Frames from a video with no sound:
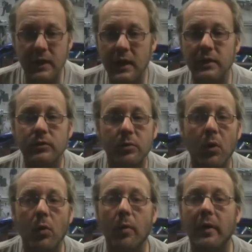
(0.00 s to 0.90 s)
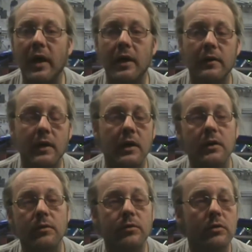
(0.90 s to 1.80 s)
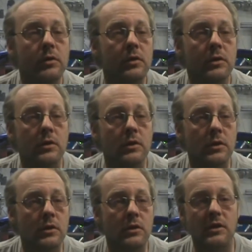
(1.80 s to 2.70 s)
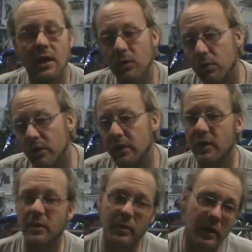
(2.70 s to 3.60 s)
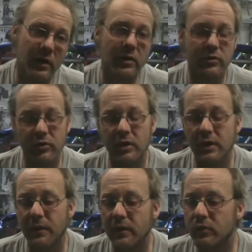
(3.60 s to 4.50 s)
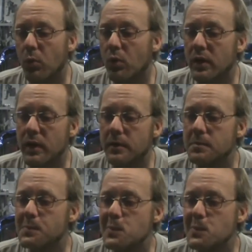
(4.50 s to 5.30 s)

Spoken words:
that I use, a mobile mechanic that I use. Got a hold of him, and, you know, started getting things coordinated.